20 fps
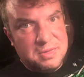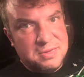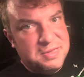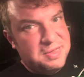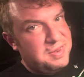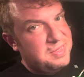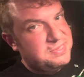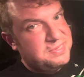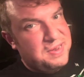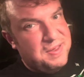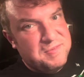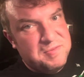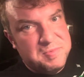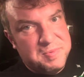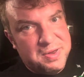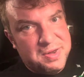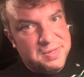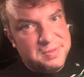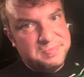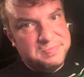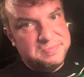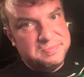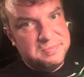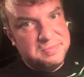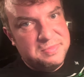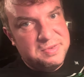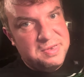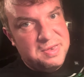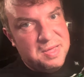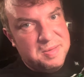Till next time, everybody.
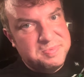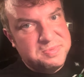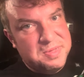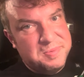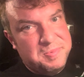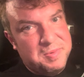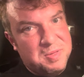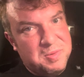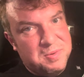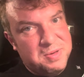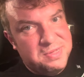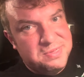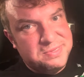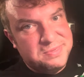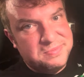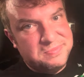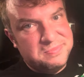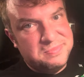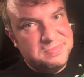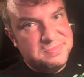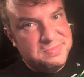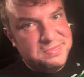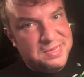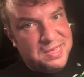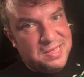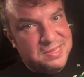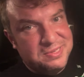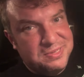Dubs up always. See y'all